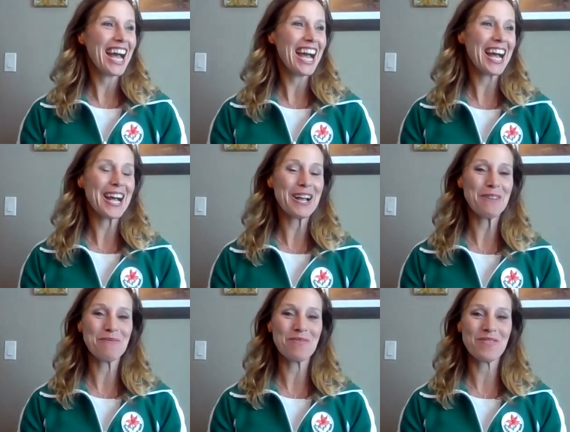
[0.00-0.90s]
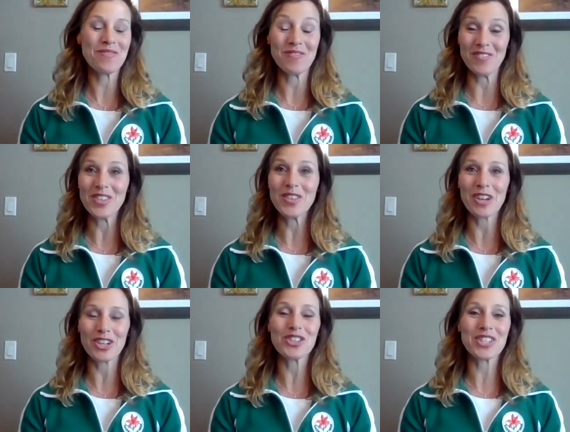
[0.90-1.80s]
you
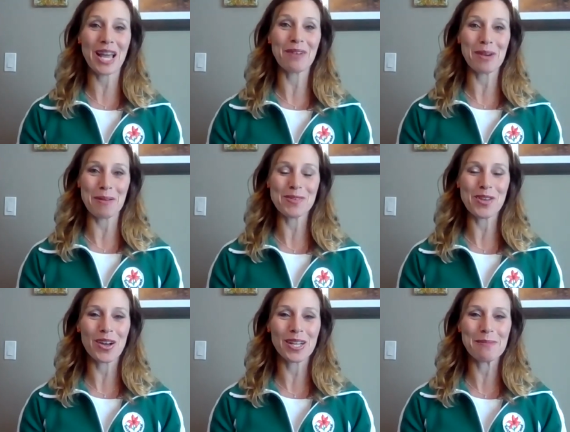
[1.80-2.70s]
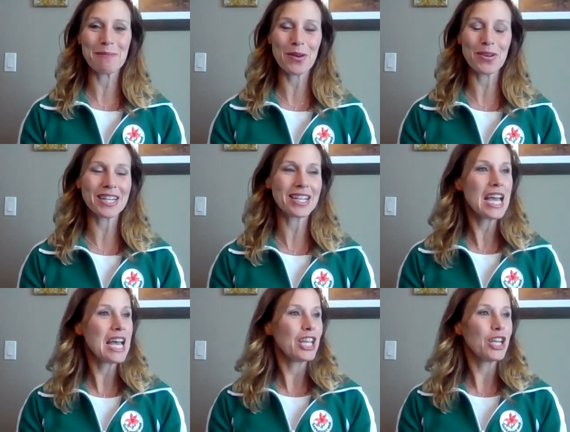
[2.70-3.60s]
understand what I'm talking about. And,
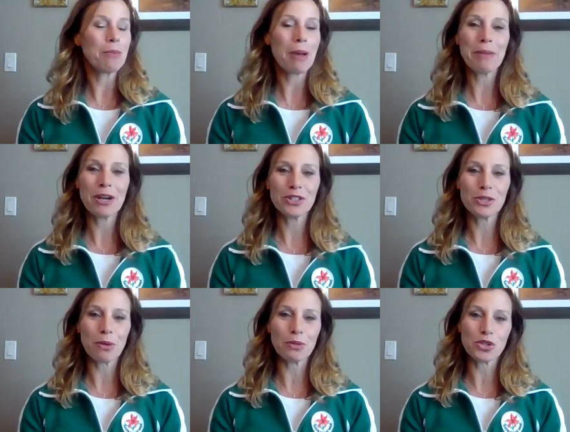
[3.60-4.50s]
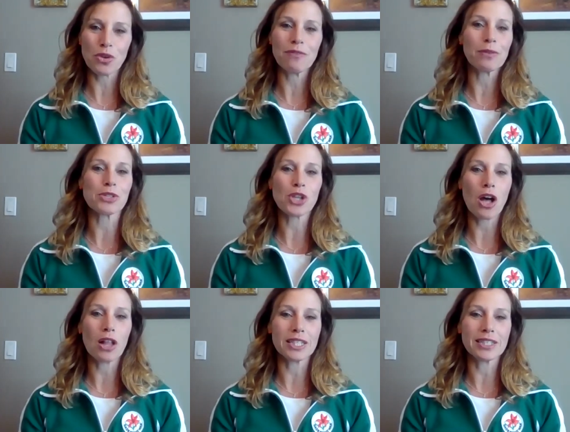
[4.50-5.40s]
you know, my parents are both straight from
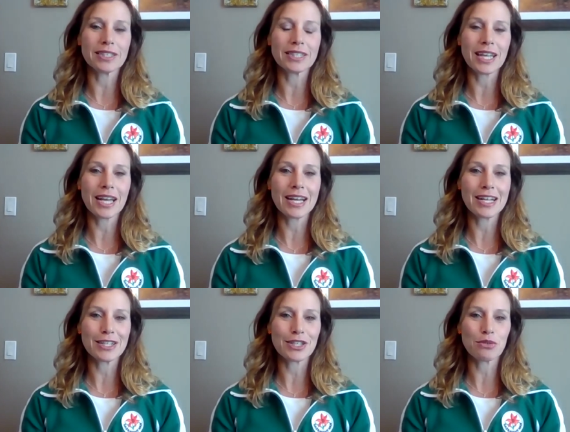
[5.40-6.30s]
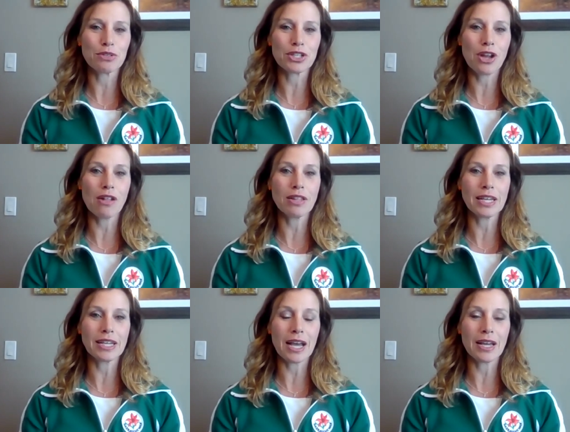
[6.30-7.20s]
Scotland. So it's not
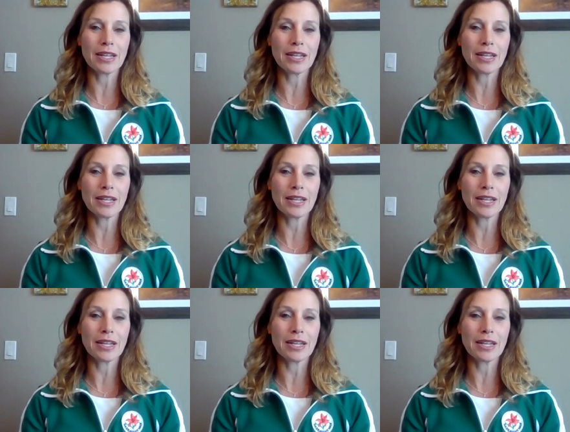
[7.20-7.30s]
like